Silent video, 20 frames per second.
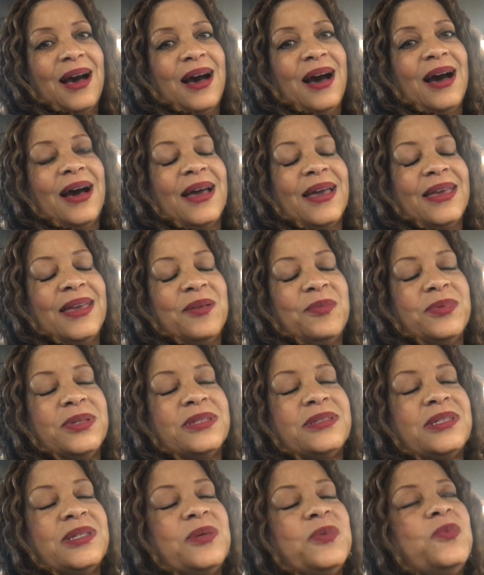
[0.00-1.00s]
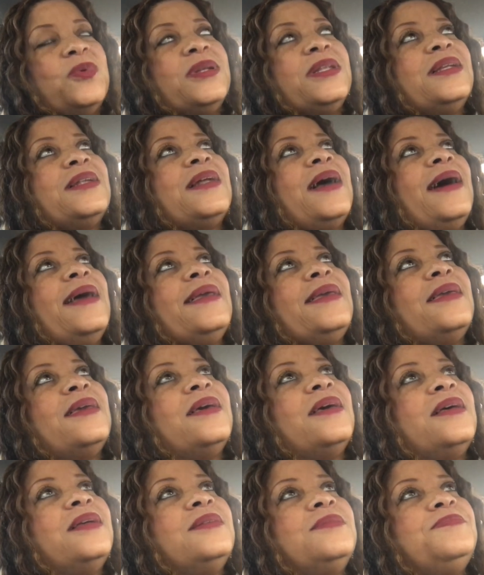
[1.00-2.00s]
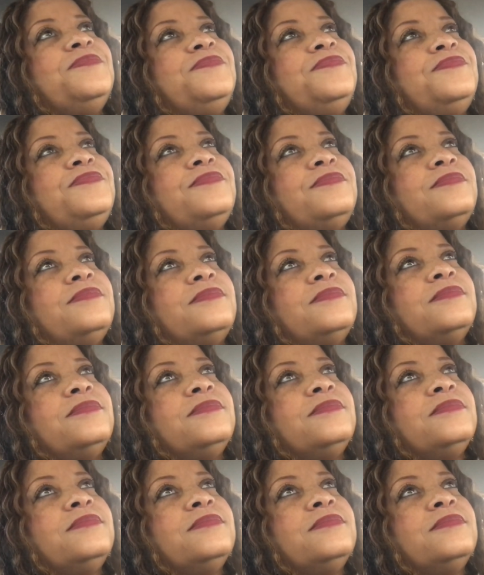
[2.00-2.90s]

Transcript: I, let me see, what did I get? Mmm.